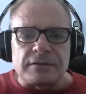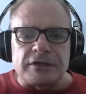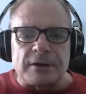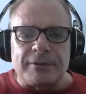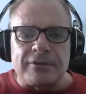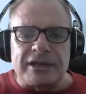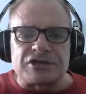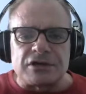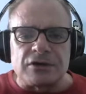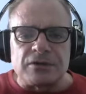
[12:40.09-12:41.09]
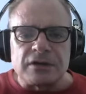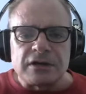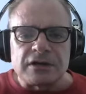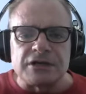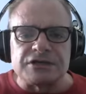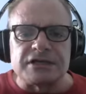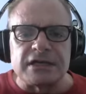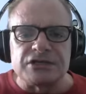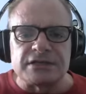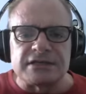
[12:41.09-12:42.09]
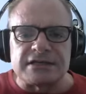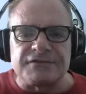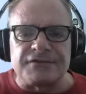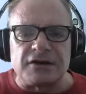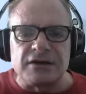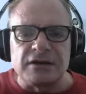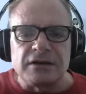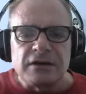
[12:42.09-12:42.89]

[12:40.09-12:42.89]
the WHO contingency fund